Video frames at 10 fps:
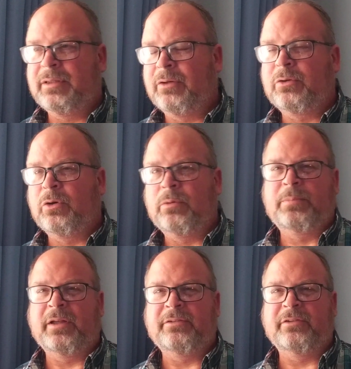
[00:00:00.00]
you know, go to
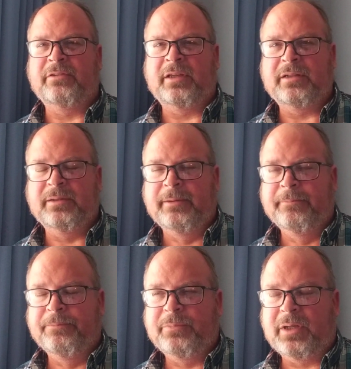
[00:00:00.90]
places that,
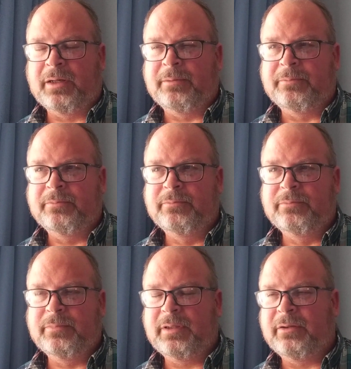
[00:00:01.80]
um,
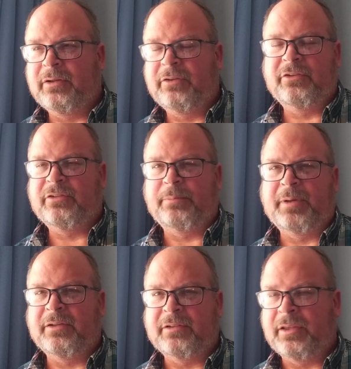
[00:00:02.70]
you know, it just
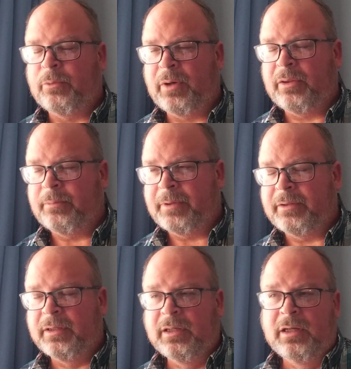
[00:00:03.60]
depends on the weather.
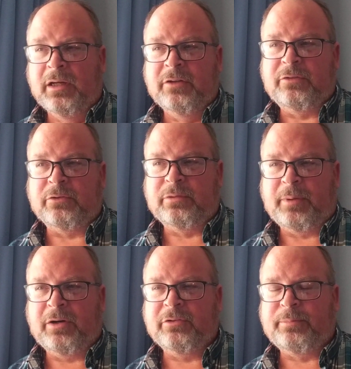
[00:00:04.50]
But so
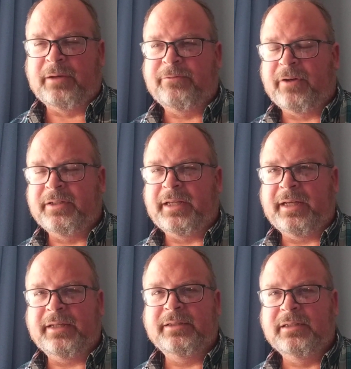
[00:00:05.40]
tomorrow's my fun
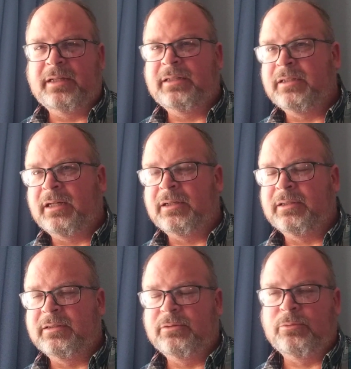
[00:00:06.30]
day in uh,
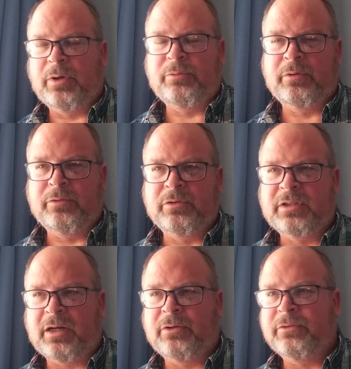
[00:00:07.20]
Red River
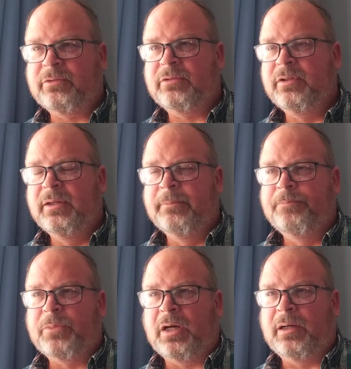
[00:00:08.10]
Taos,
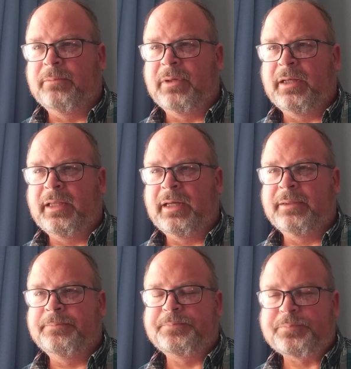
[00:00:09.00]
um, and
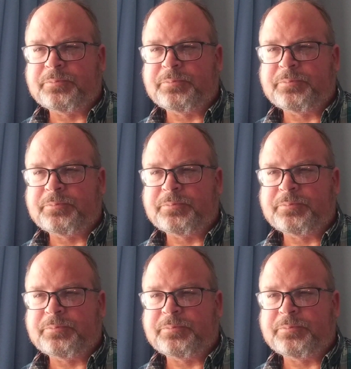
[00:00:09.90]
then